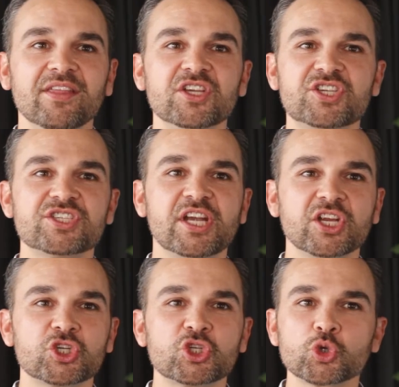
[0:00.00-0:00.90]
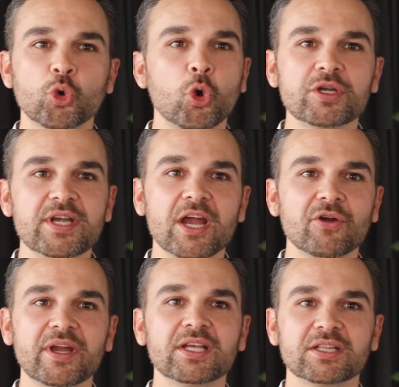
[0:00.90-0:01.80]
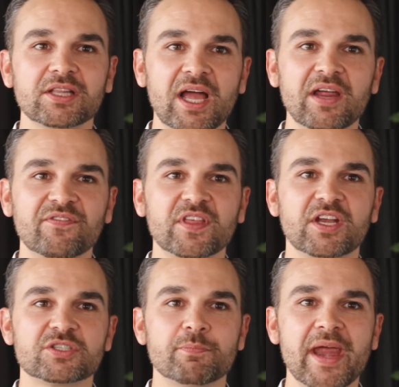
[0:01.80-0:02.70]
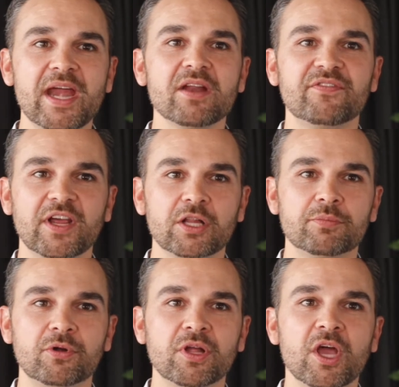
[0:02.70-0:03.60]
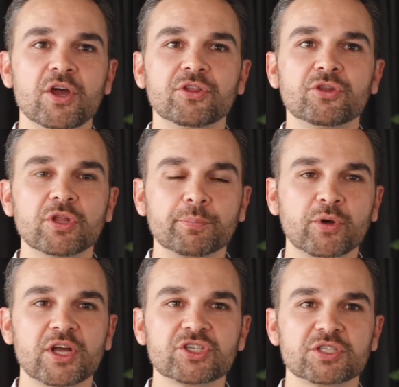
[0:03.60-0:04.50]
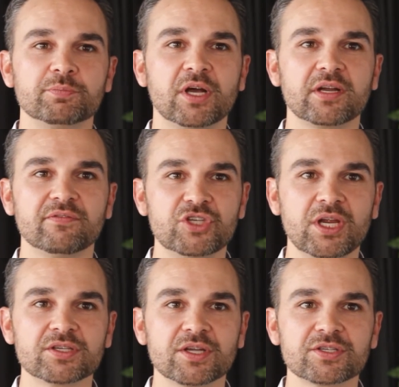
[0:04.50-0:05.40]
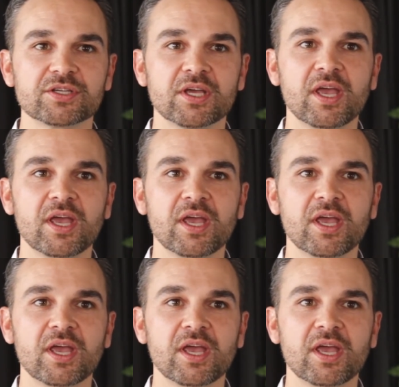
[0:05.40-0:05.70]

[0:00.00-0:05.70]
This is an extraordinary life that is made available through the precious blood of Jesus.